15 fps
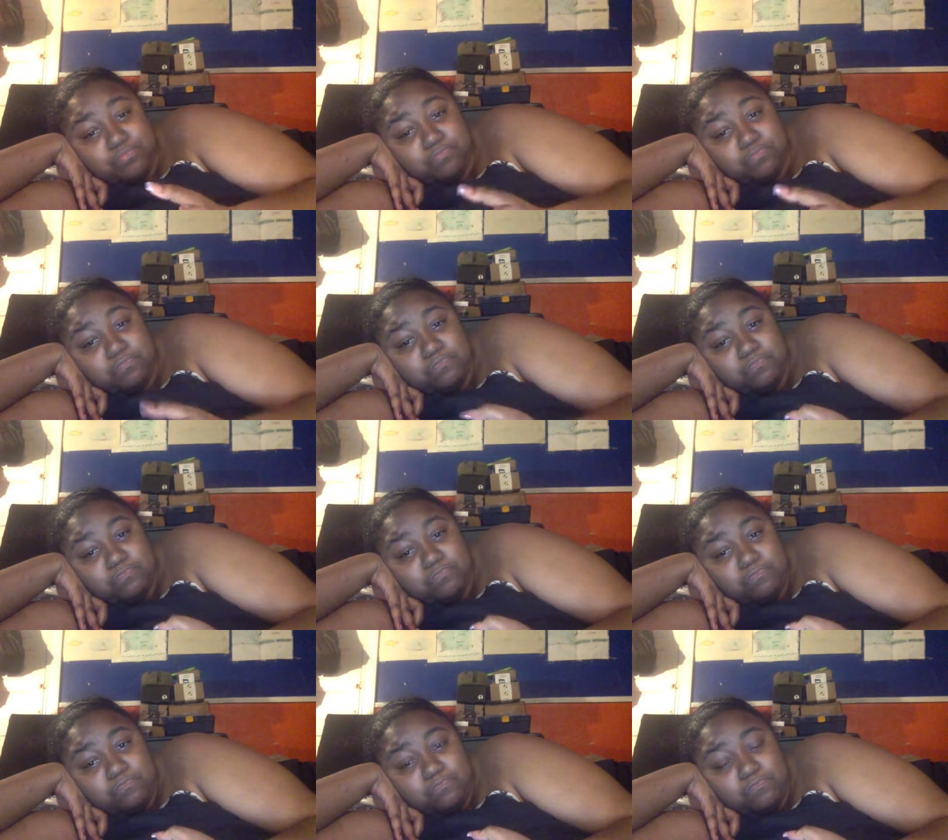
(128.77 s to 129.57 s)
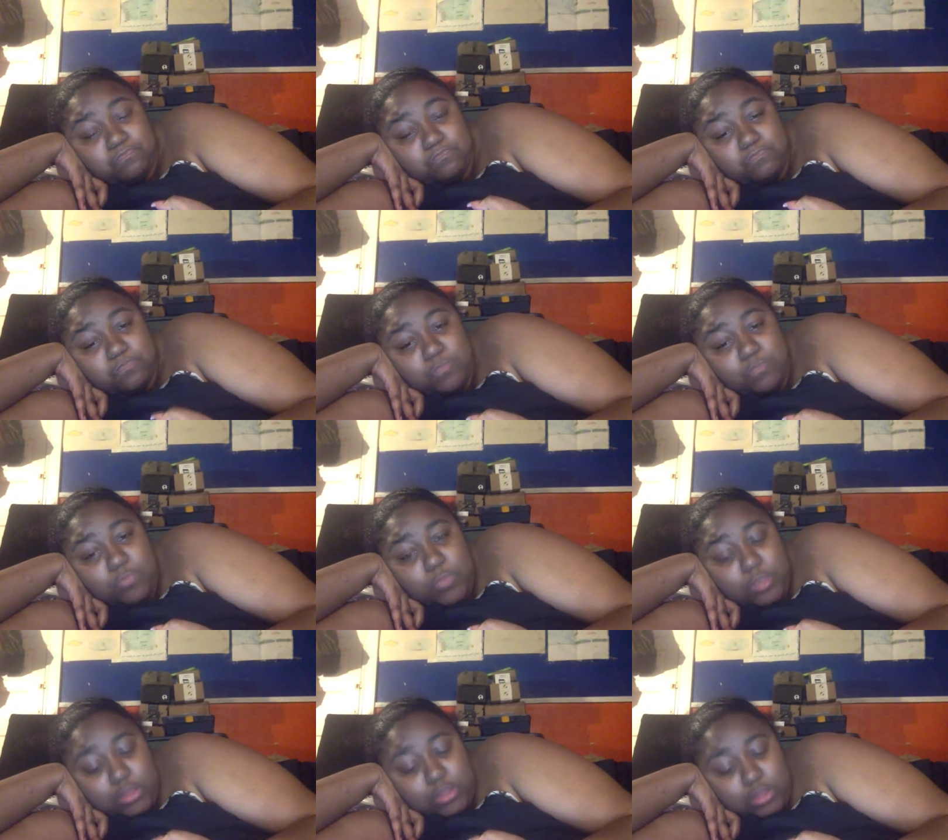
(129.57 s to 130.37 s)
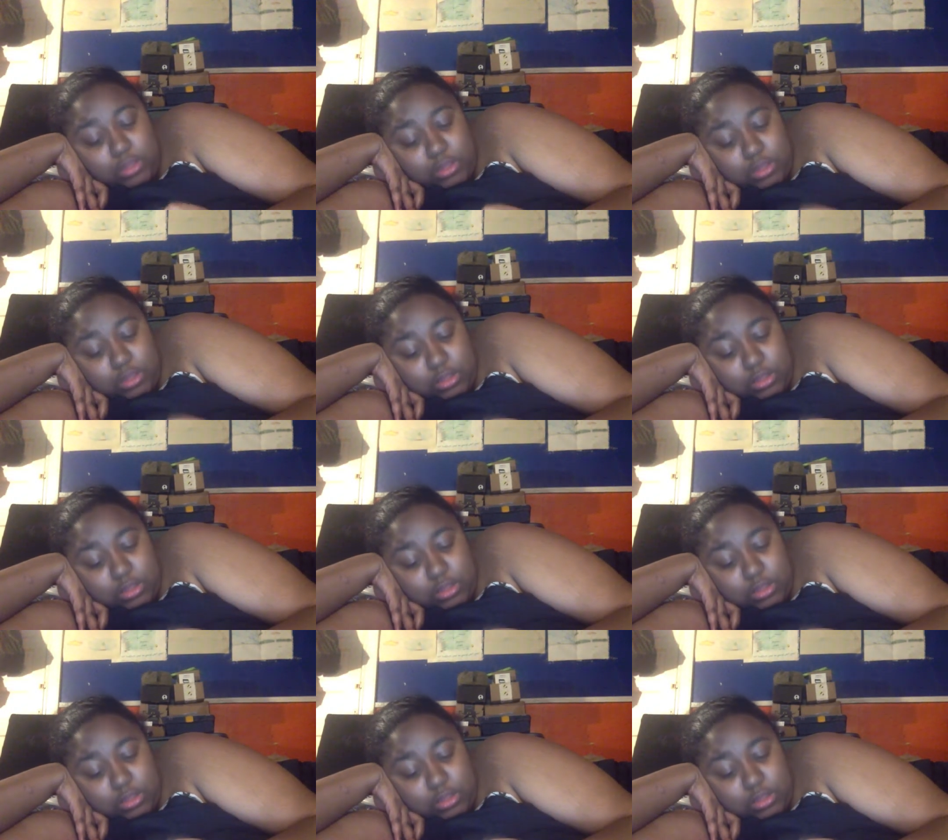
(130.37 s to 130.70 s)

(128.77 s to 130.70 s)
No one is speaking in this clip.